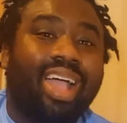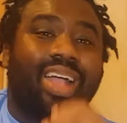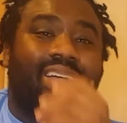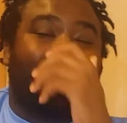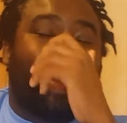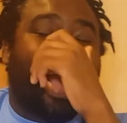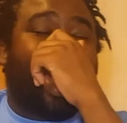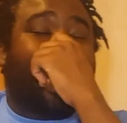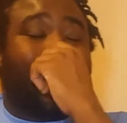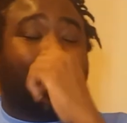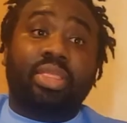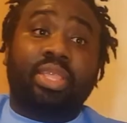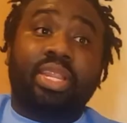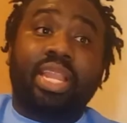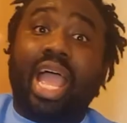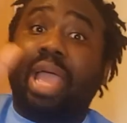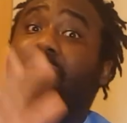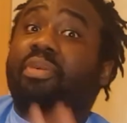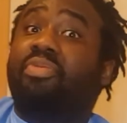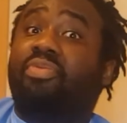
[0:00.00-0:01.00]
Right. The
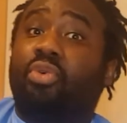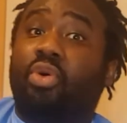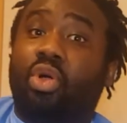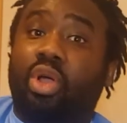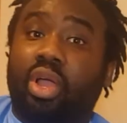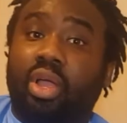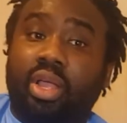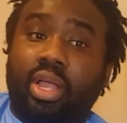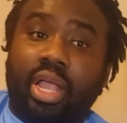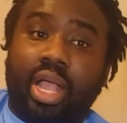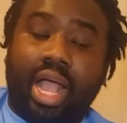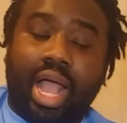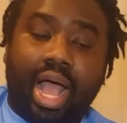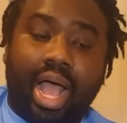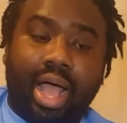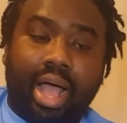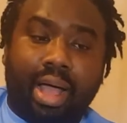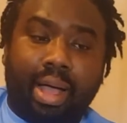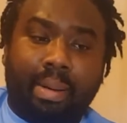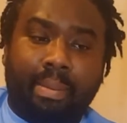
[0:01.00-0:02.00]
night before,
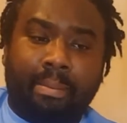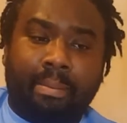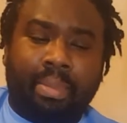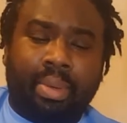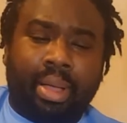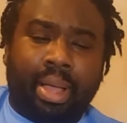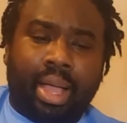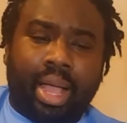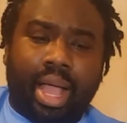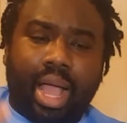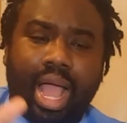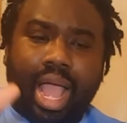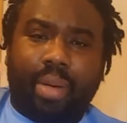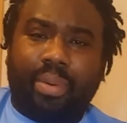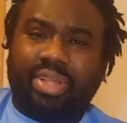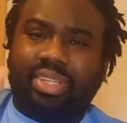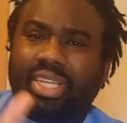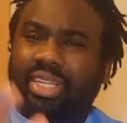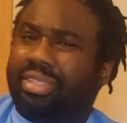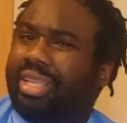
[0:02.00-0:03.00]
I
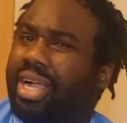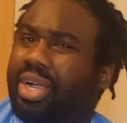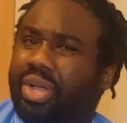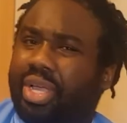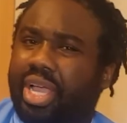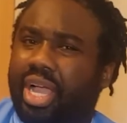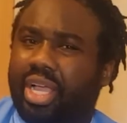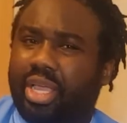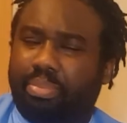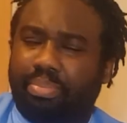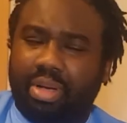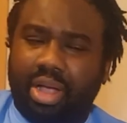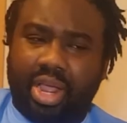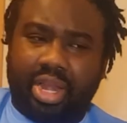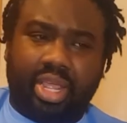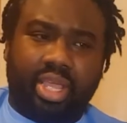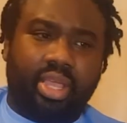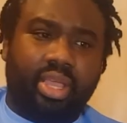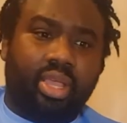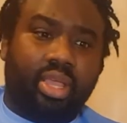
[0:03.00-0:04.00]
went to a takoyaki
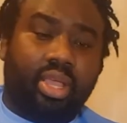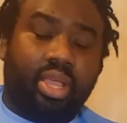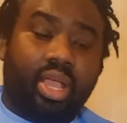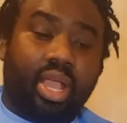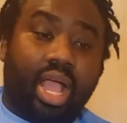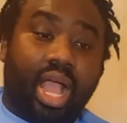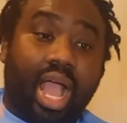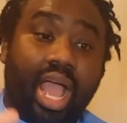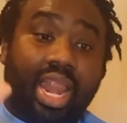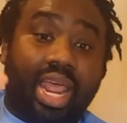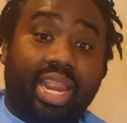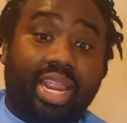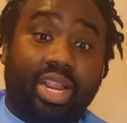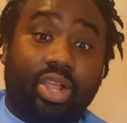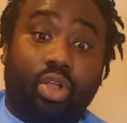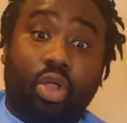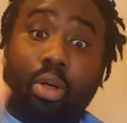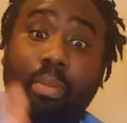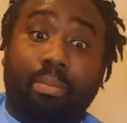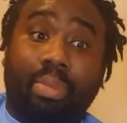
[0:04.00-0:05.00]
party. And I
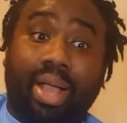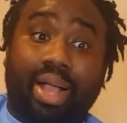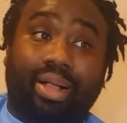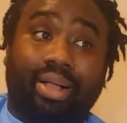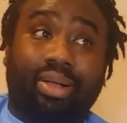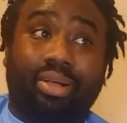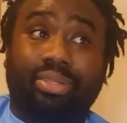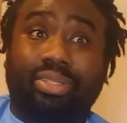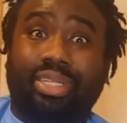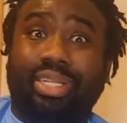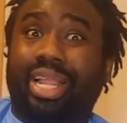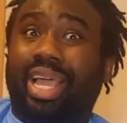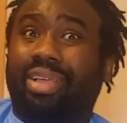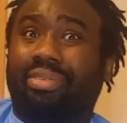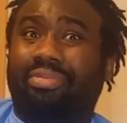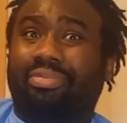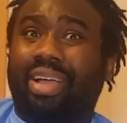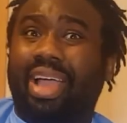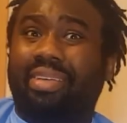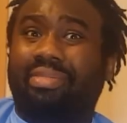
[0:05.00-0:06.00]
didn't come back until
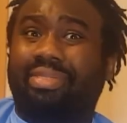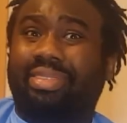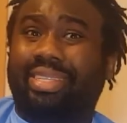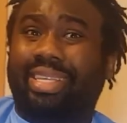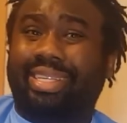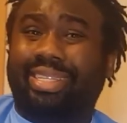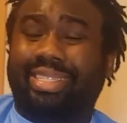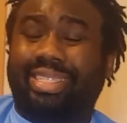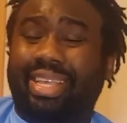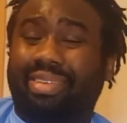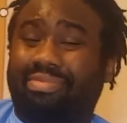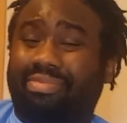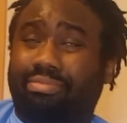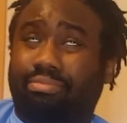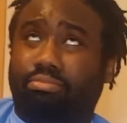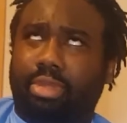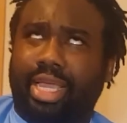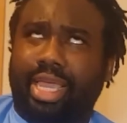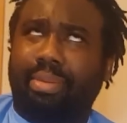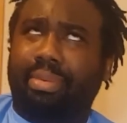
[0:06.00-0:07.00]
like 5, 6,
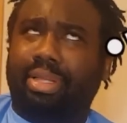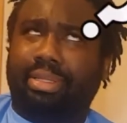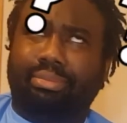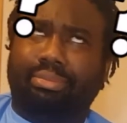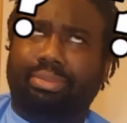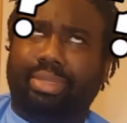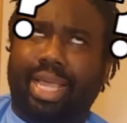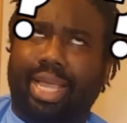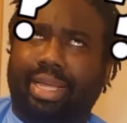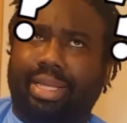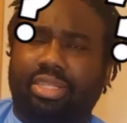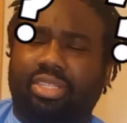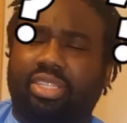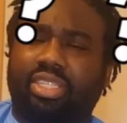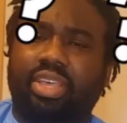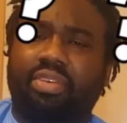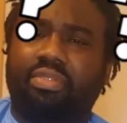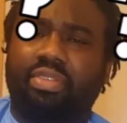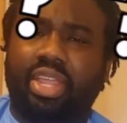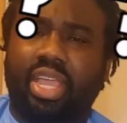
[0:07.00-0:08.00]
7. I came out like at
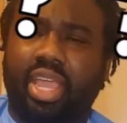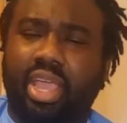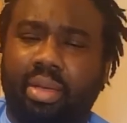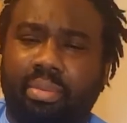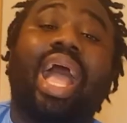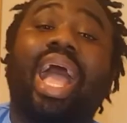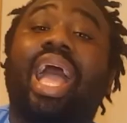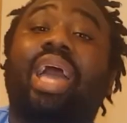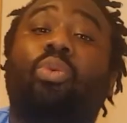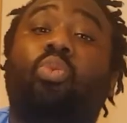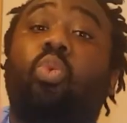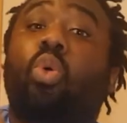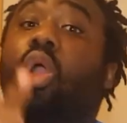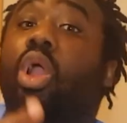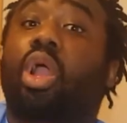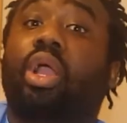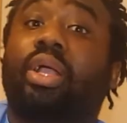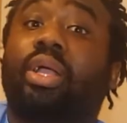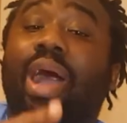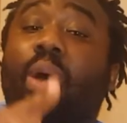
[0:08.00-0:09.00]
7 a.m. I had
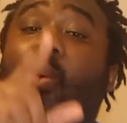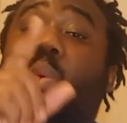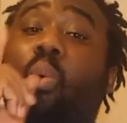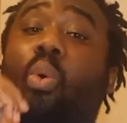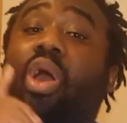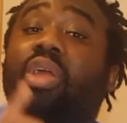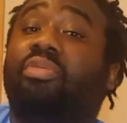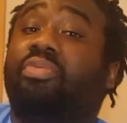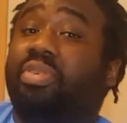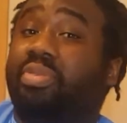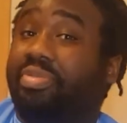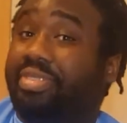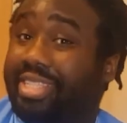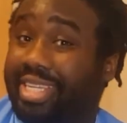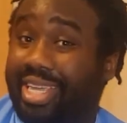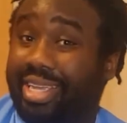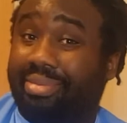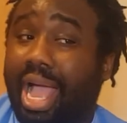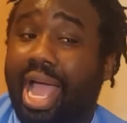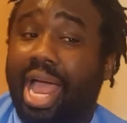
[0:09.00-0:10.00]
work at
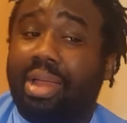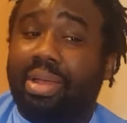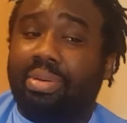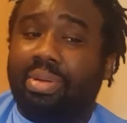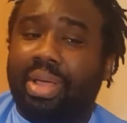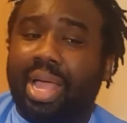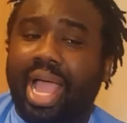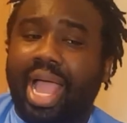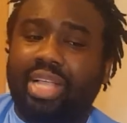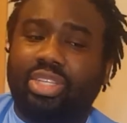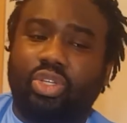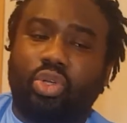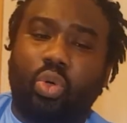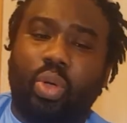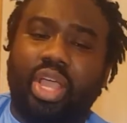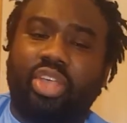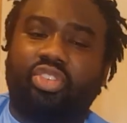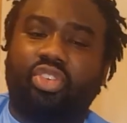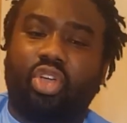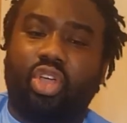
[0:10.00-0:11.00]
1:15 and I had to go
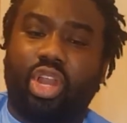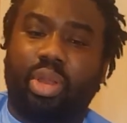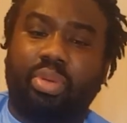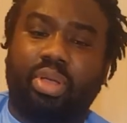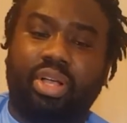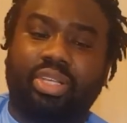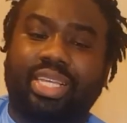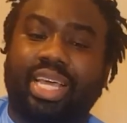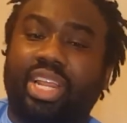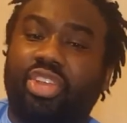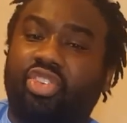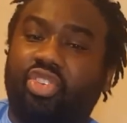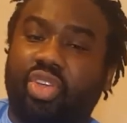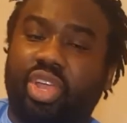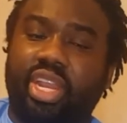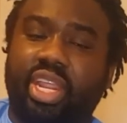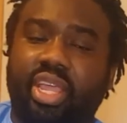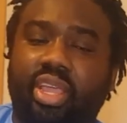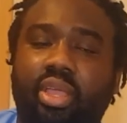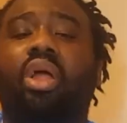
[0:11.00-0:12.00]
extra early because I had a
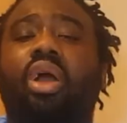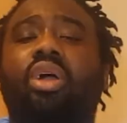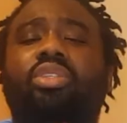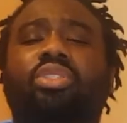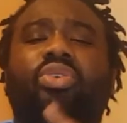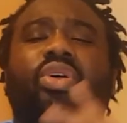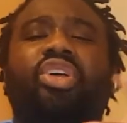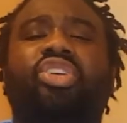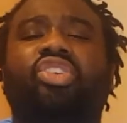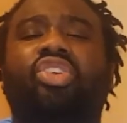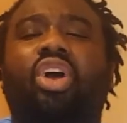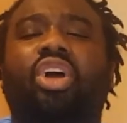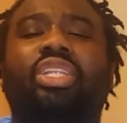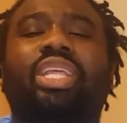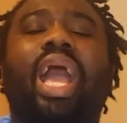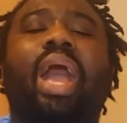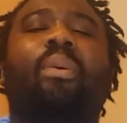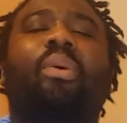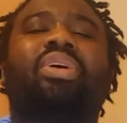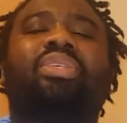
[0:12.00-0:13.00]
training. Long story
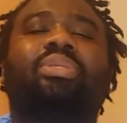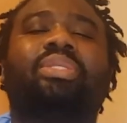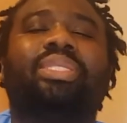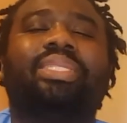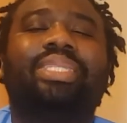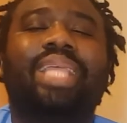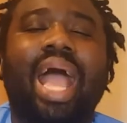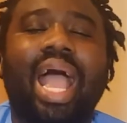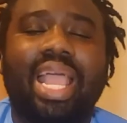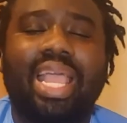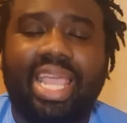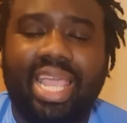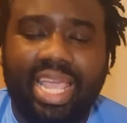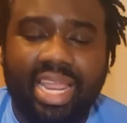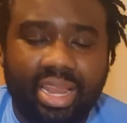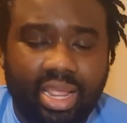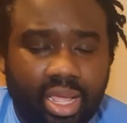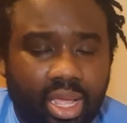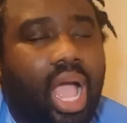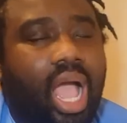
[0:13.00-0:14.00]
short, I was
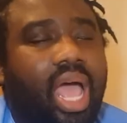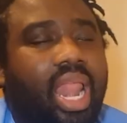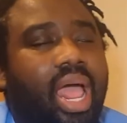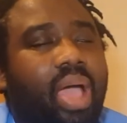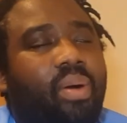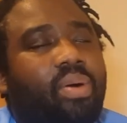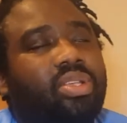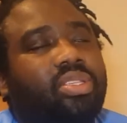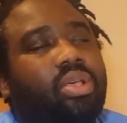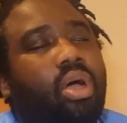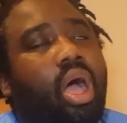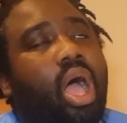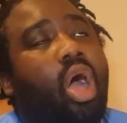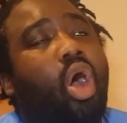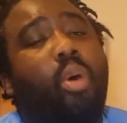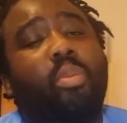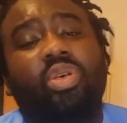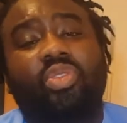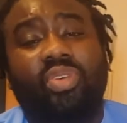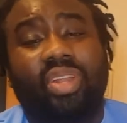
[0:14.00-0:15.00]
dying and I
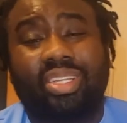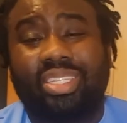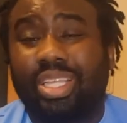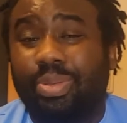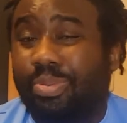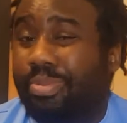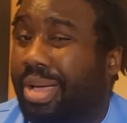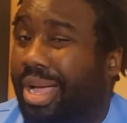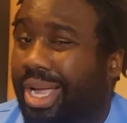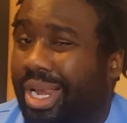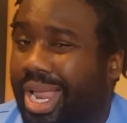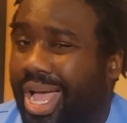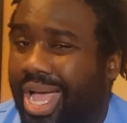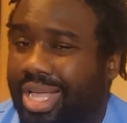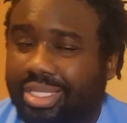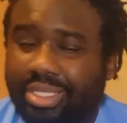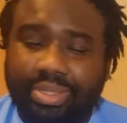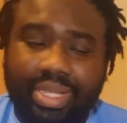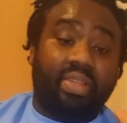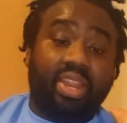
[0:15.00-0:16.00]
almost fell asleep in my
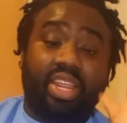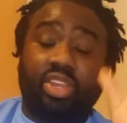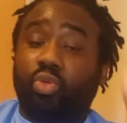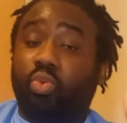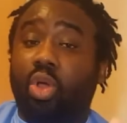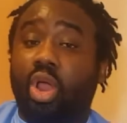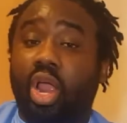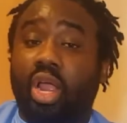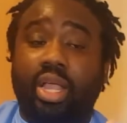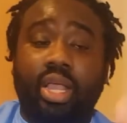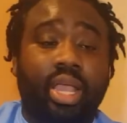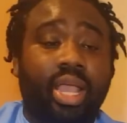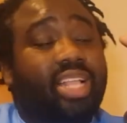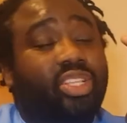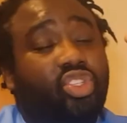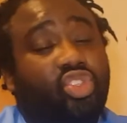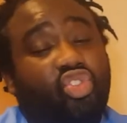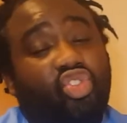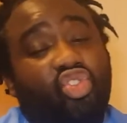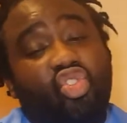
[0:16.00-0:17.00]
class. Finished work,
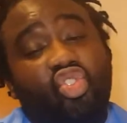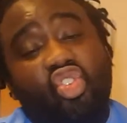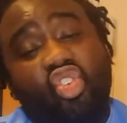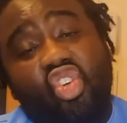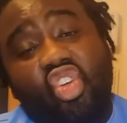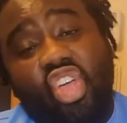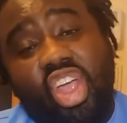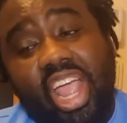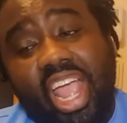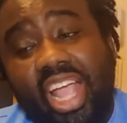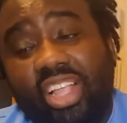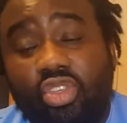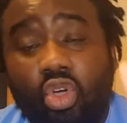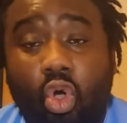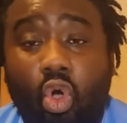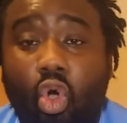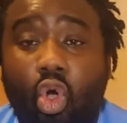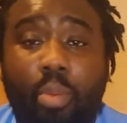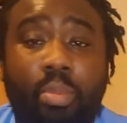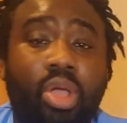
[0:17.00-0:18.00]
head straight
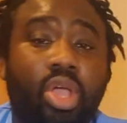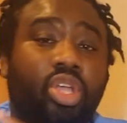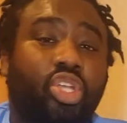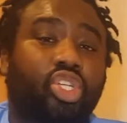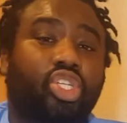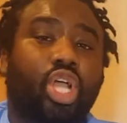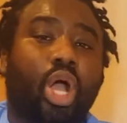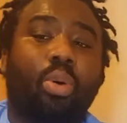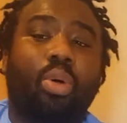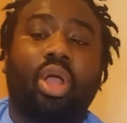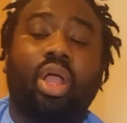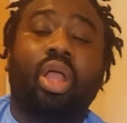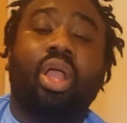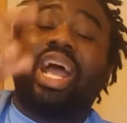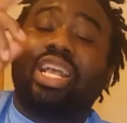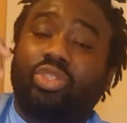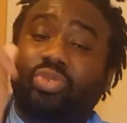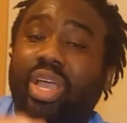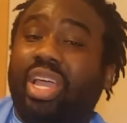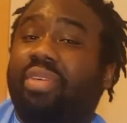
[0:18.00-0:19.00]
home, shower.
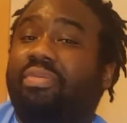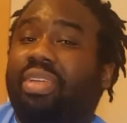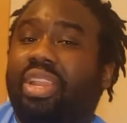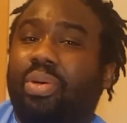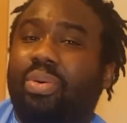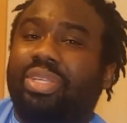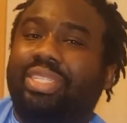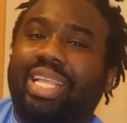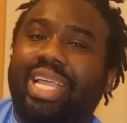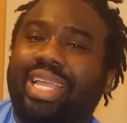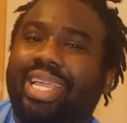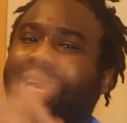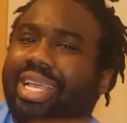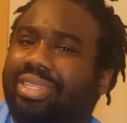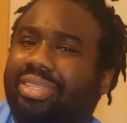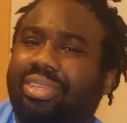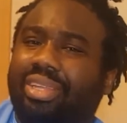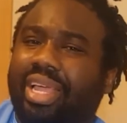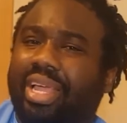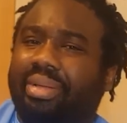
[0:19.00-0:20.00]
That's why the video was late
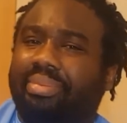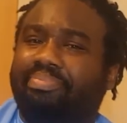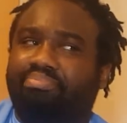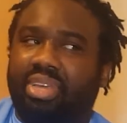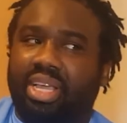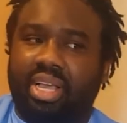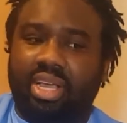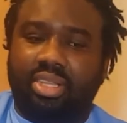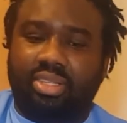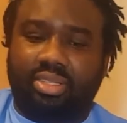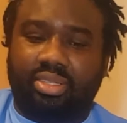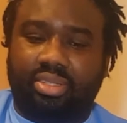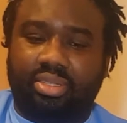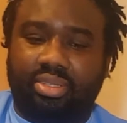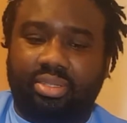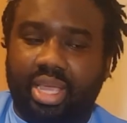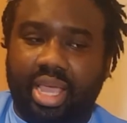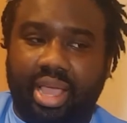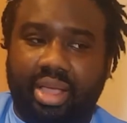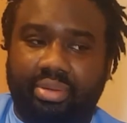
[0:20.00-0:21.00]
yesterday because,
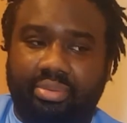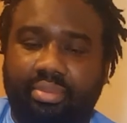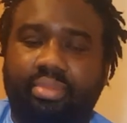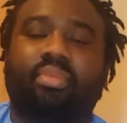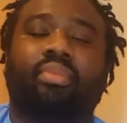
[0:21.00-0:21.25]
yeah.